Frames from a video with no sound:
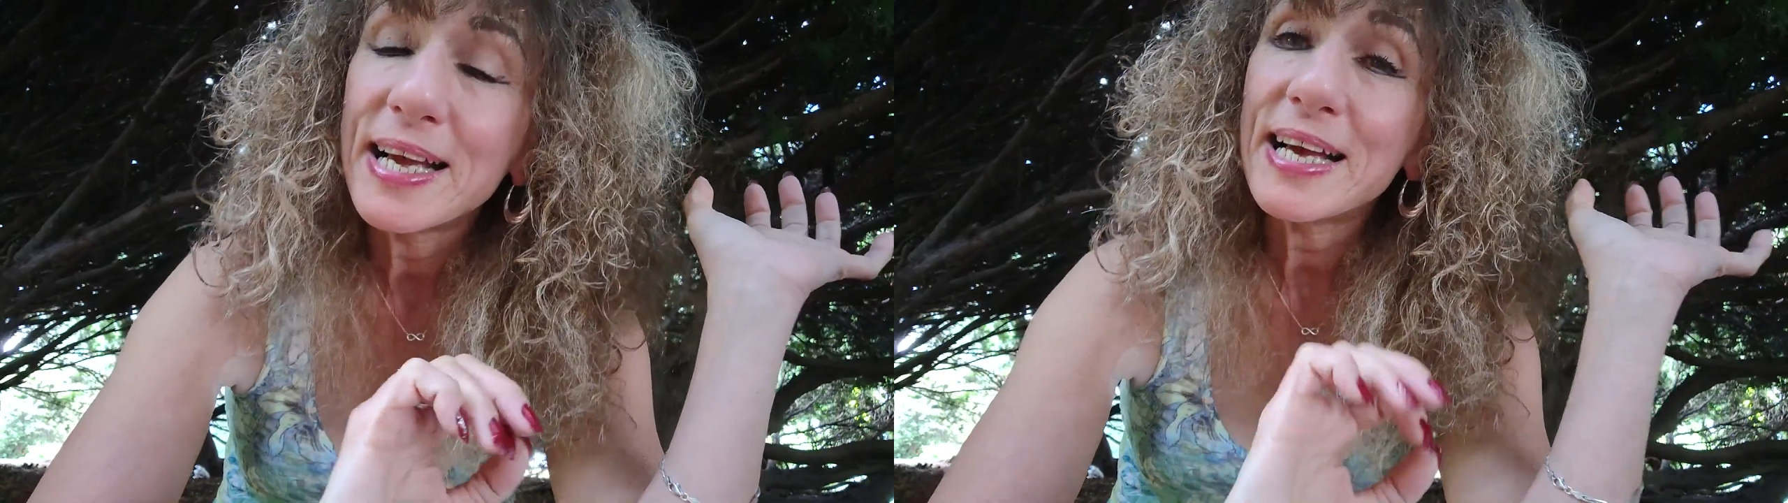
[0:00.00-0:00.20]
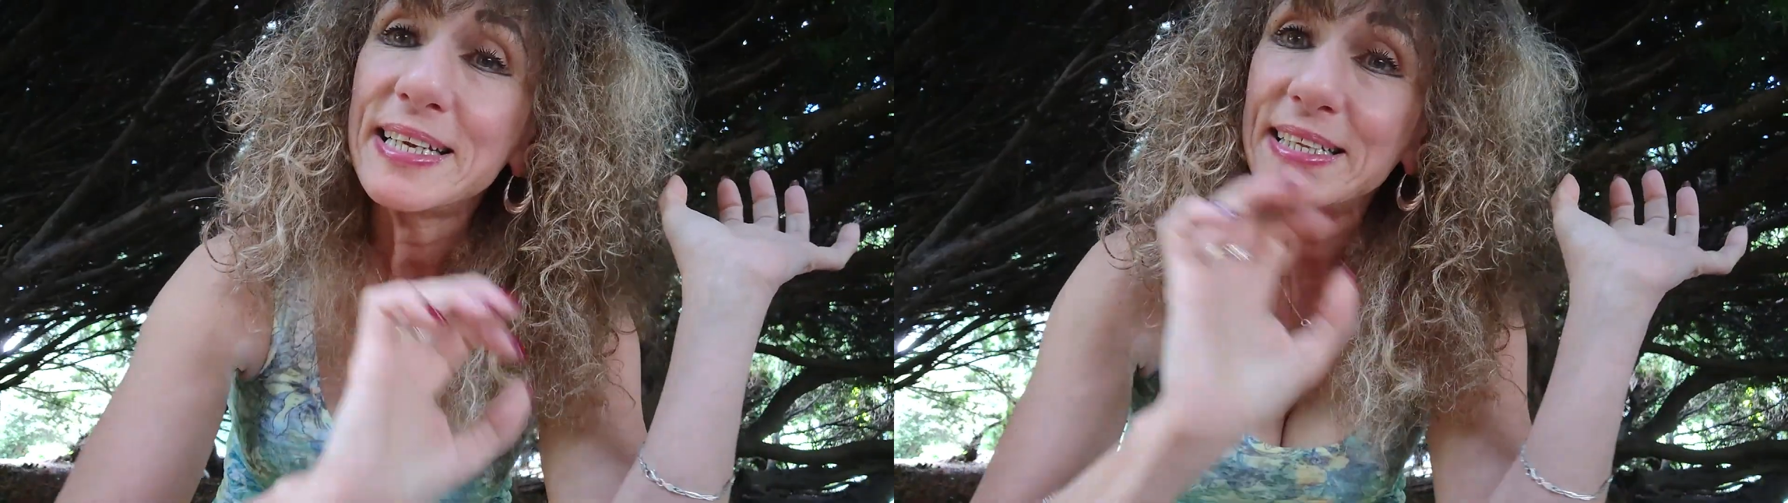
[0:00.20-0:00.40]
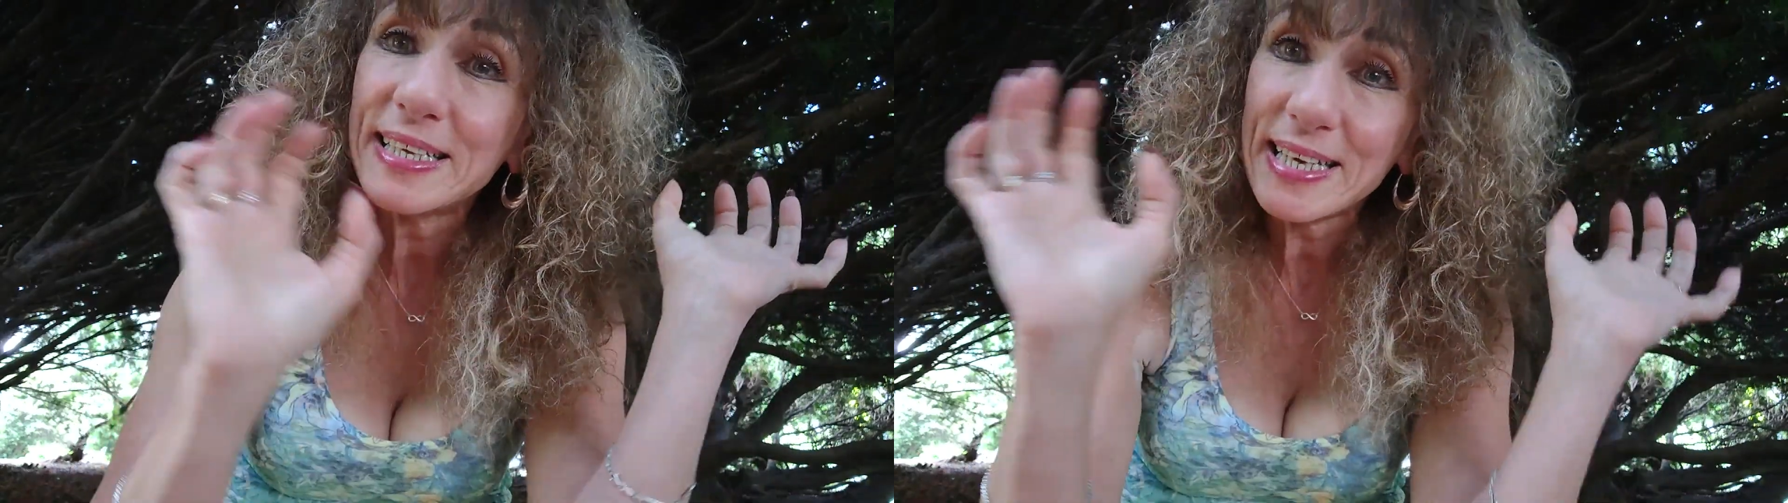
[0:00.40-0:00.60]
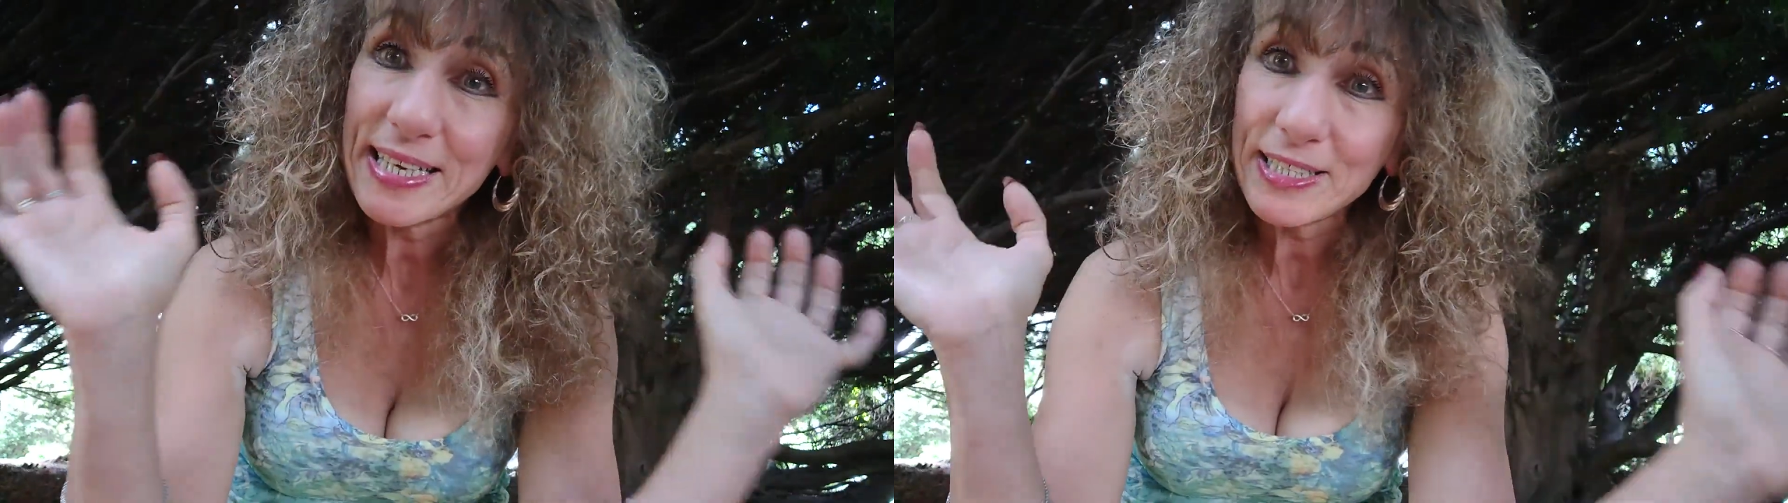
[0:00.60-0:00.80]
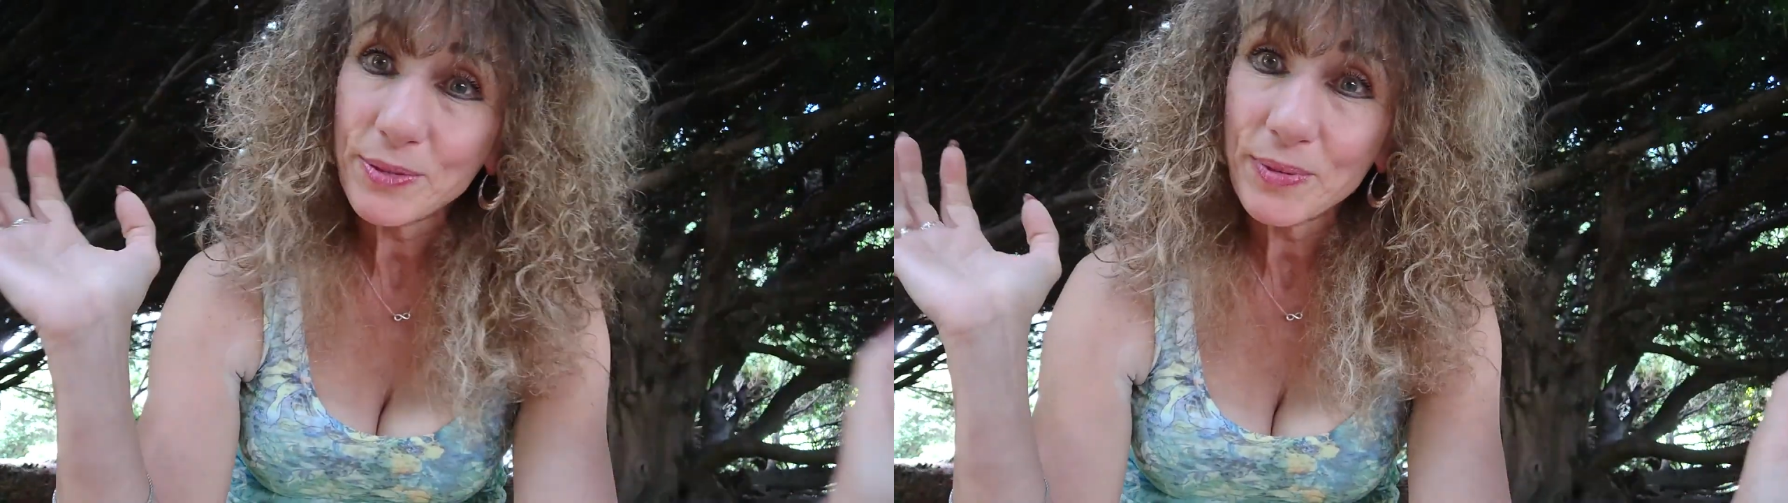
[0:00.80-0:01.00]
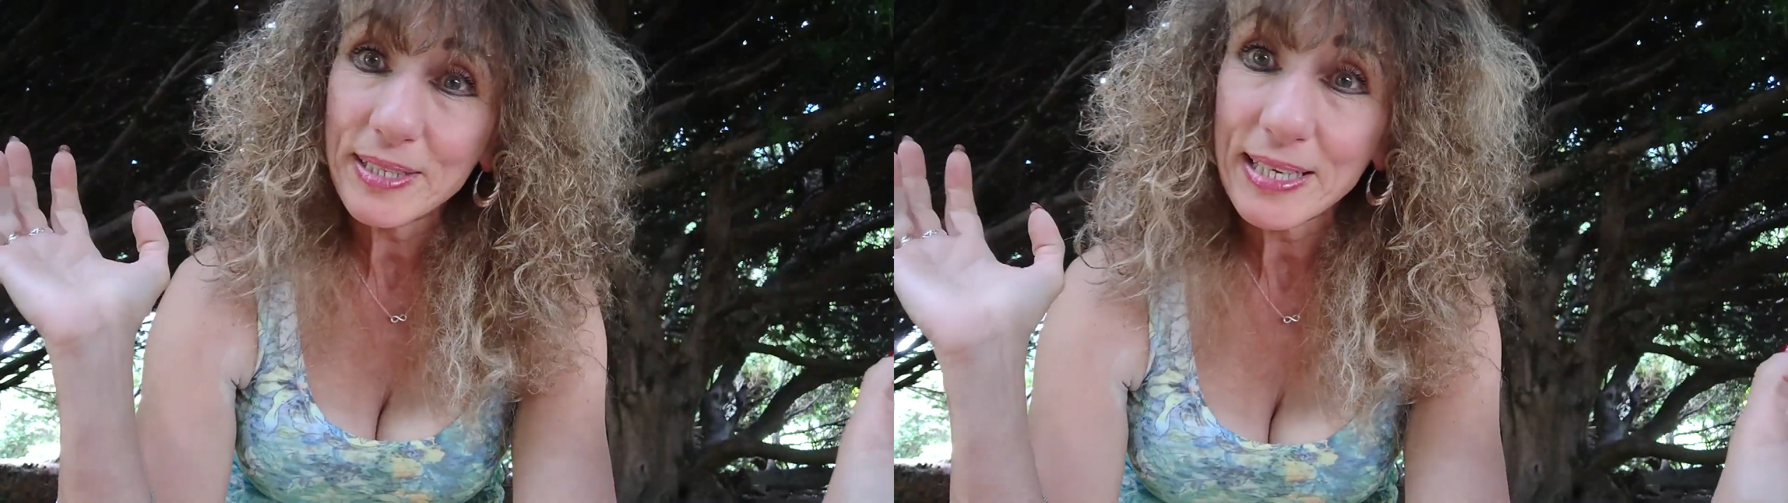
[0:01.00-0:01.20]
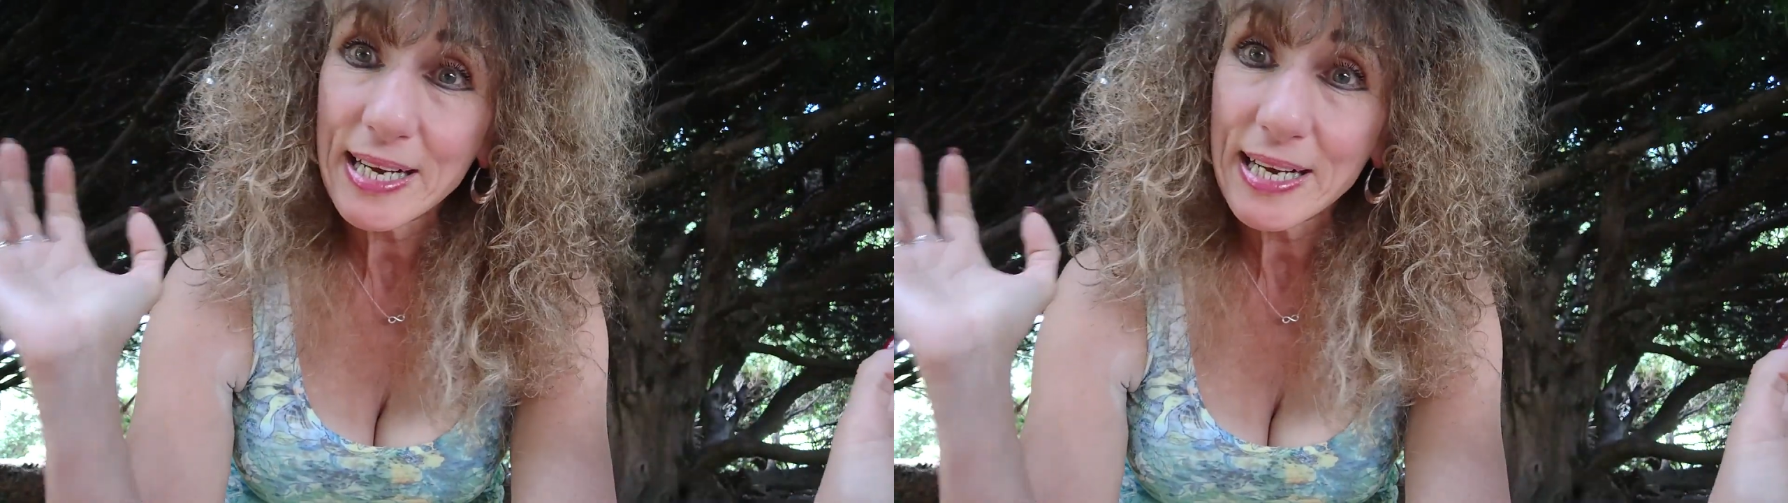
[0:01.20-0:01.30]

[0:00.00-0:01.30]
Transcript: and in the case with the